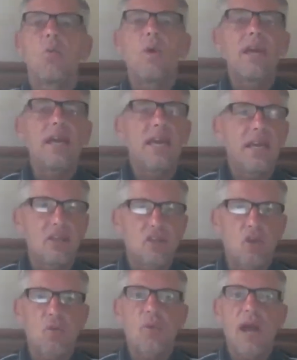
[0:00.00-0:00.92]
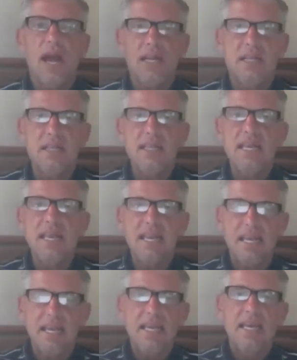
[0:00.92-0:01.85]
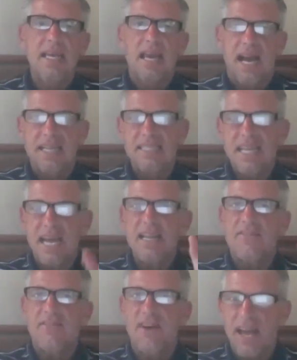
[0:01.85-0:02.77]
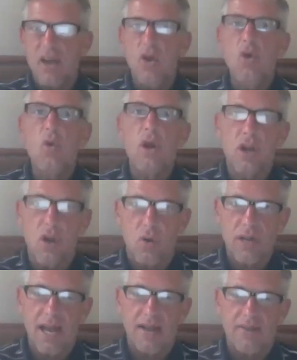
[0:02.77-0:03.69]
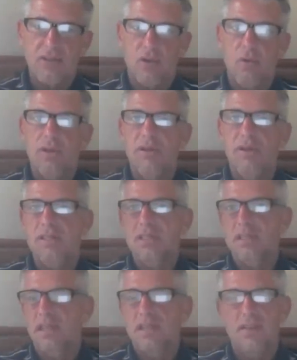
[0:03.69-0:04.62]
we directly identify who we're going after, whether it's an